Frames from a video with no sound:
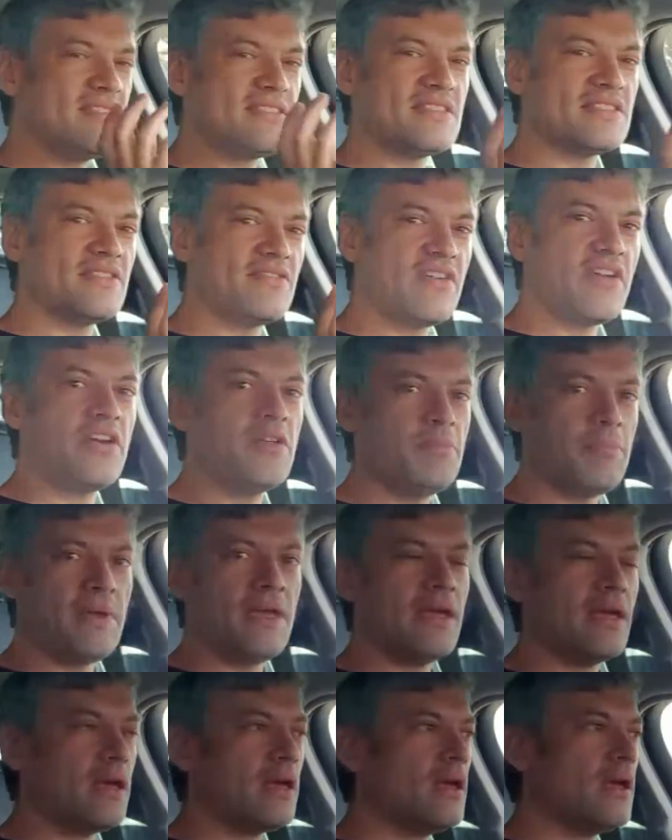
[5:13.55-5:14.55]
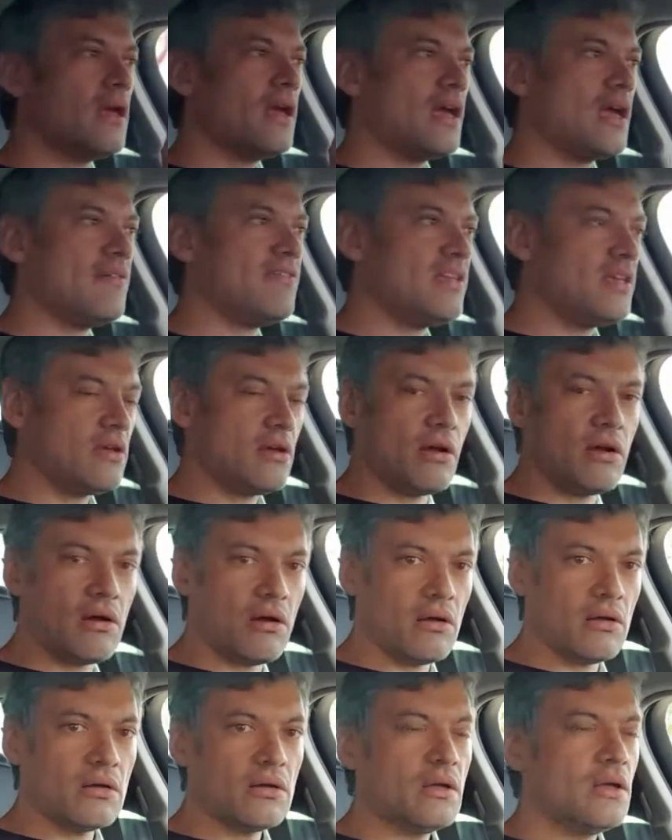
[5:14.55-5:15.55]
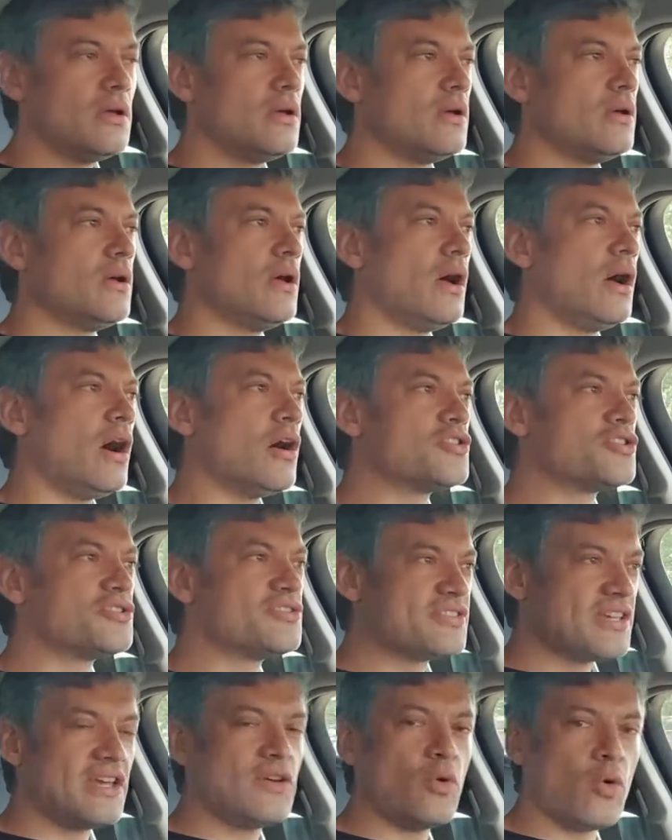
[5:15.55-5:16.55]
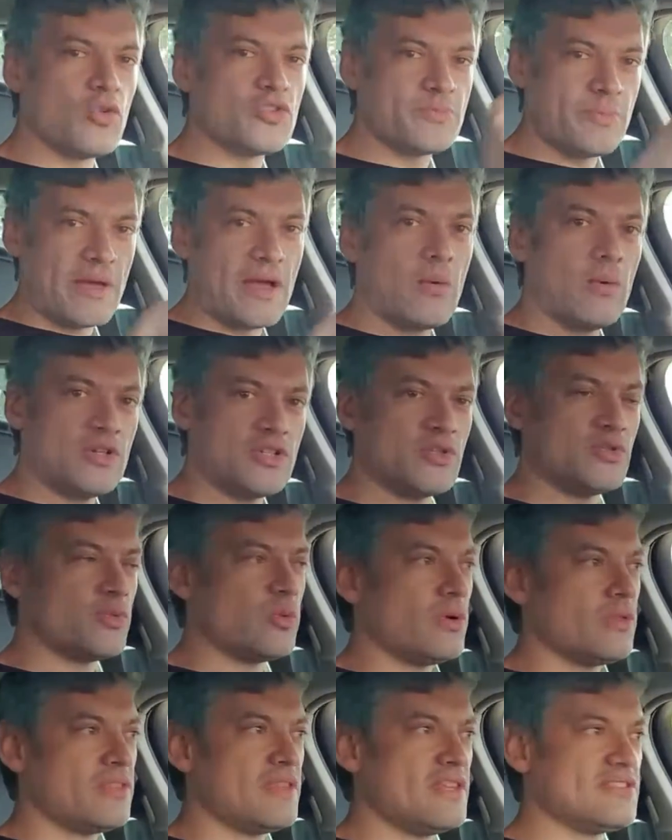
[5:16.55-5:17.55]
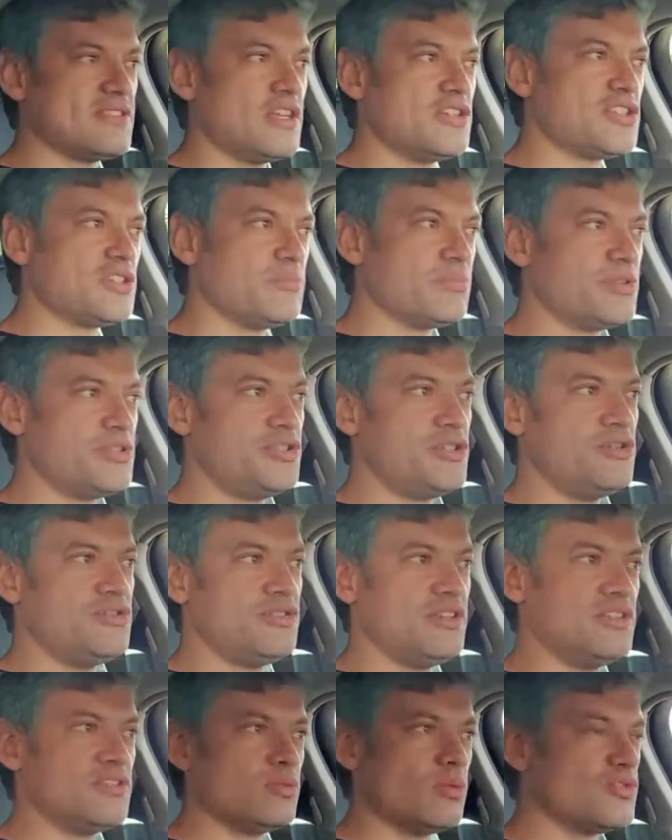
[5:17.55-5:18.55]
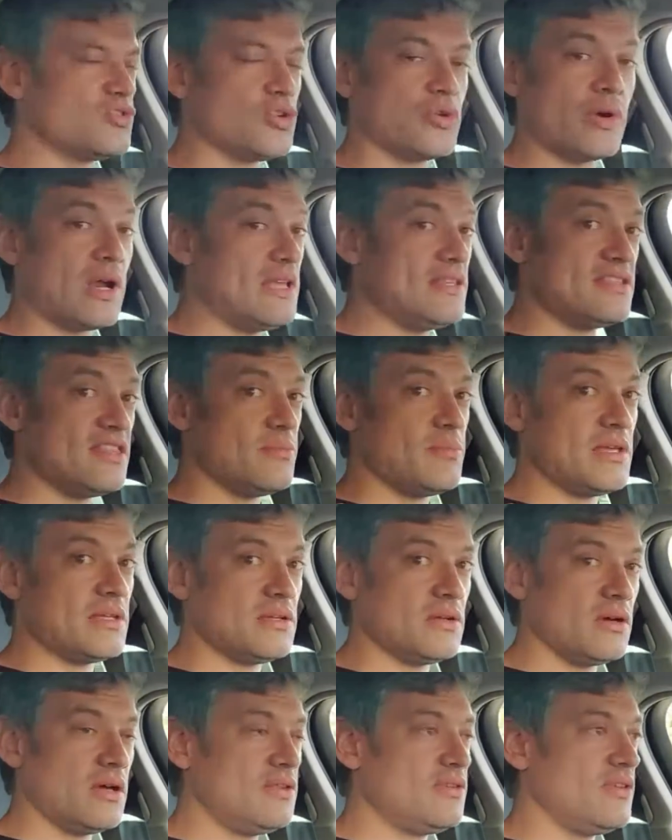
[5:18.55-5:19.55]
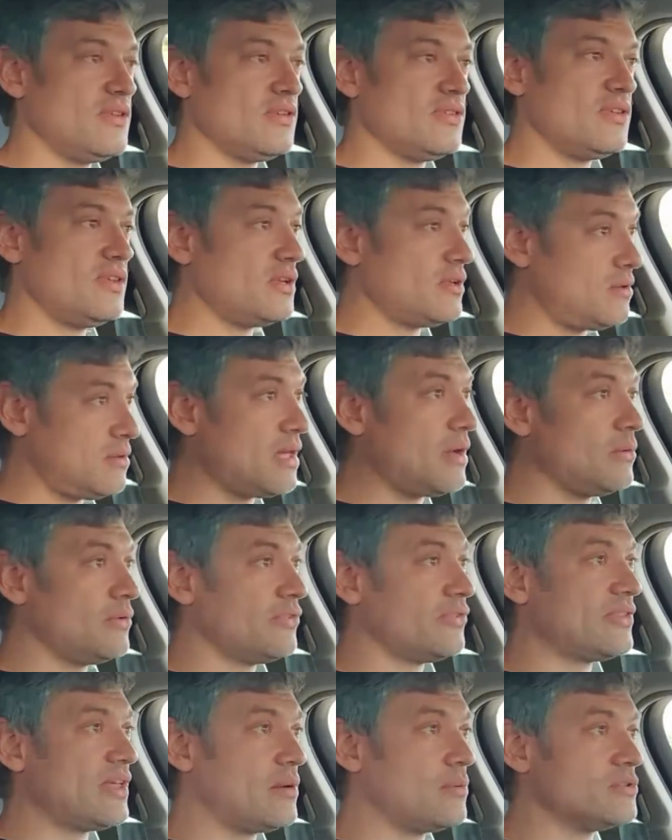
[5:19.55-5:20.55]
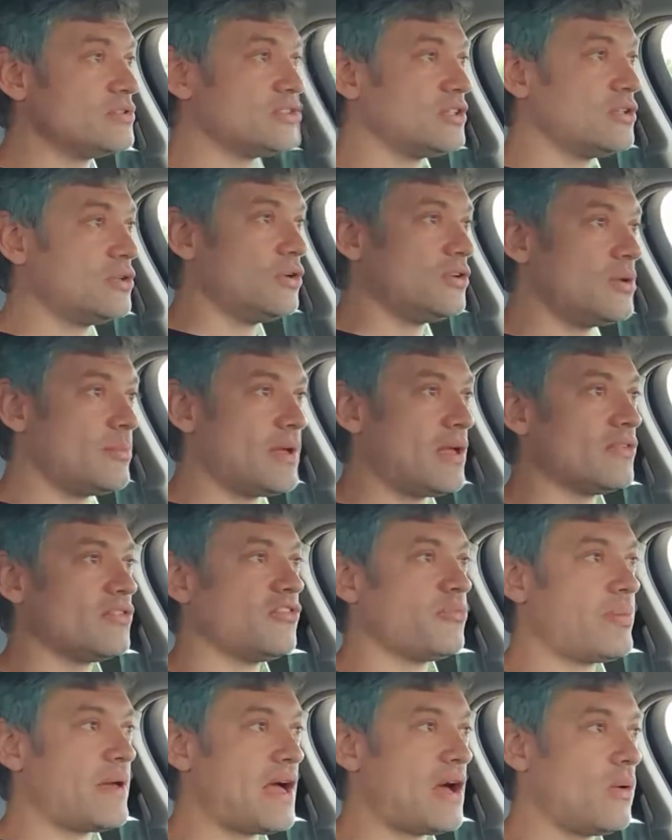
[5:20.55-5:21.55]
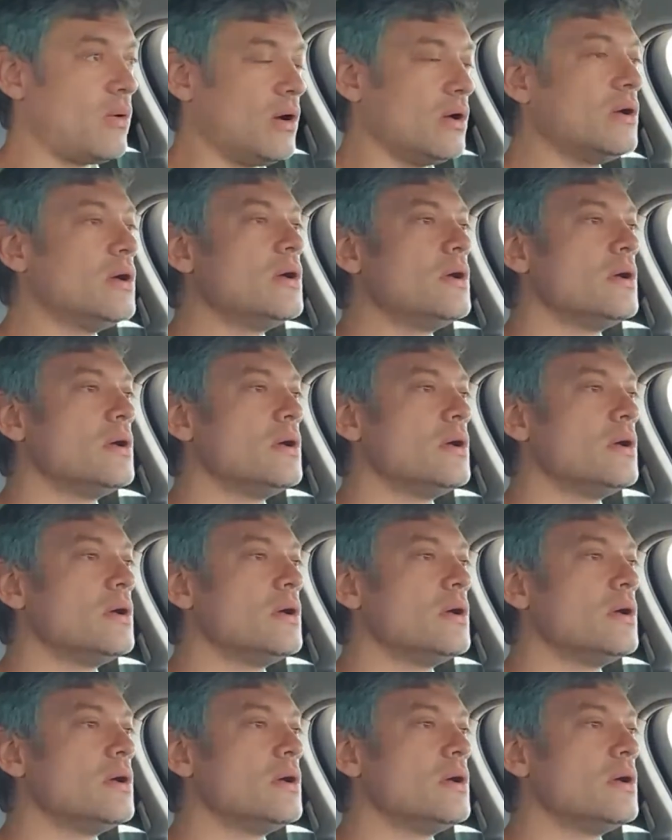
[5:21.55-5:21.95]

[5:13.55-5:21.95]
is a very big, heavy car. 110 horsepower, which is what this engine produces, was great in the mid-90s. You know, that was a good amount of power.